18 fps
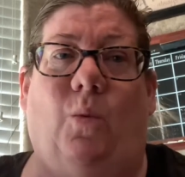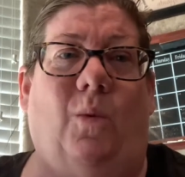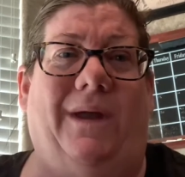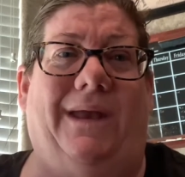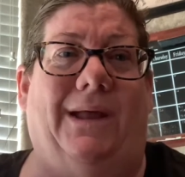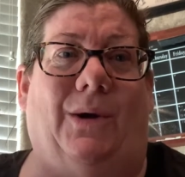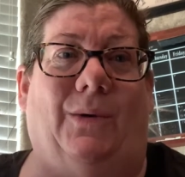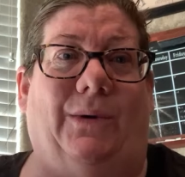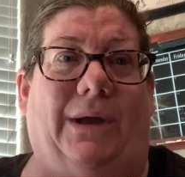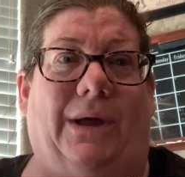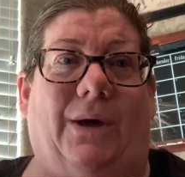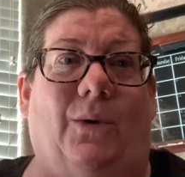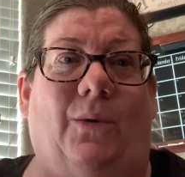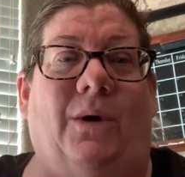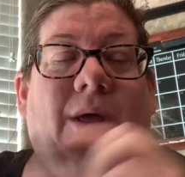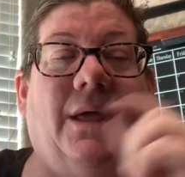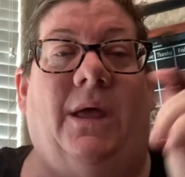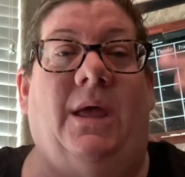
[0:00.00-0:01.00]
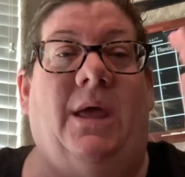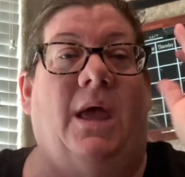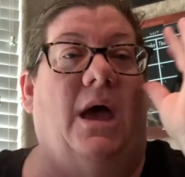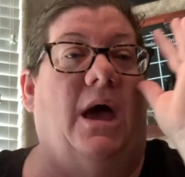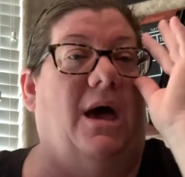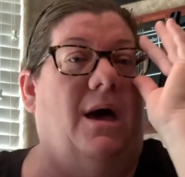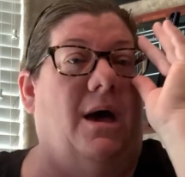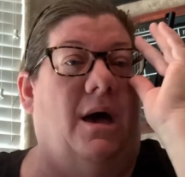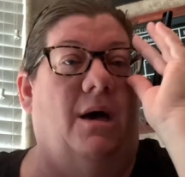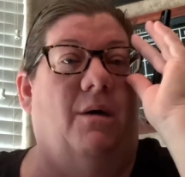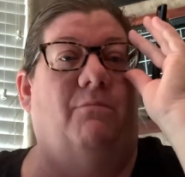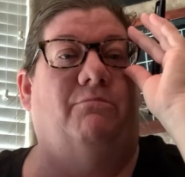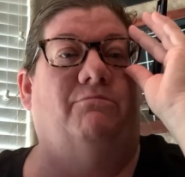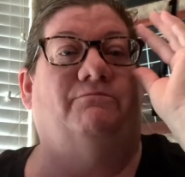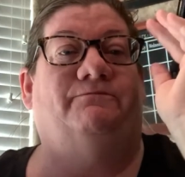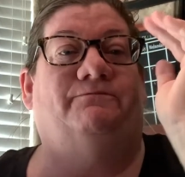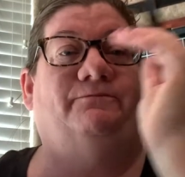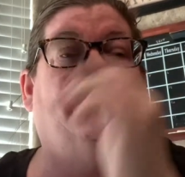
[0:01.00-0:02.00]
We don't know,
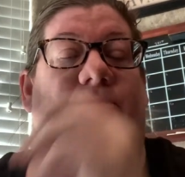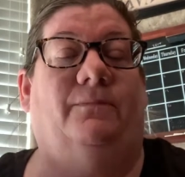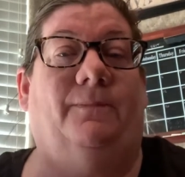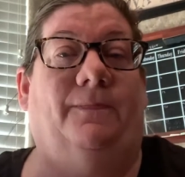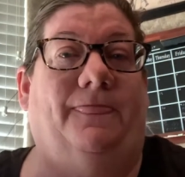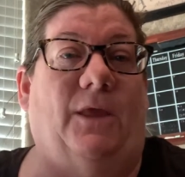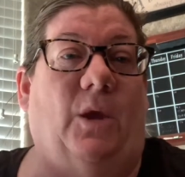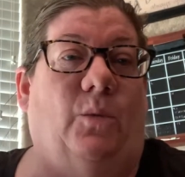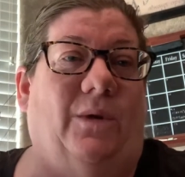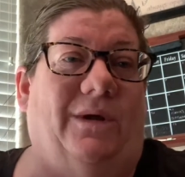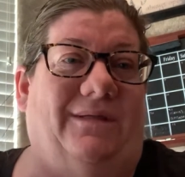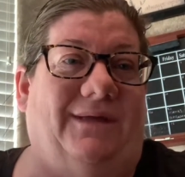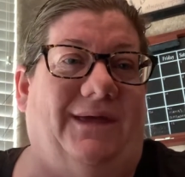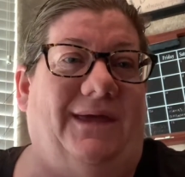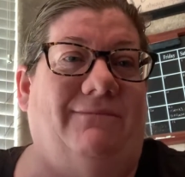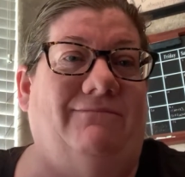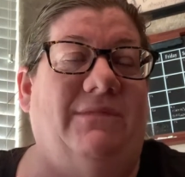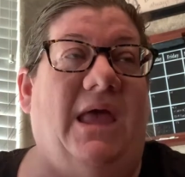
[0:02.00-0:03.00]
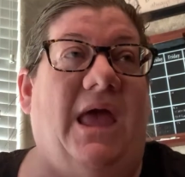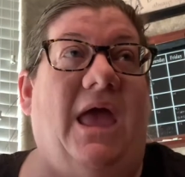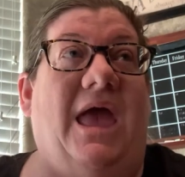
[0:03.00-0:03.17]
um, really.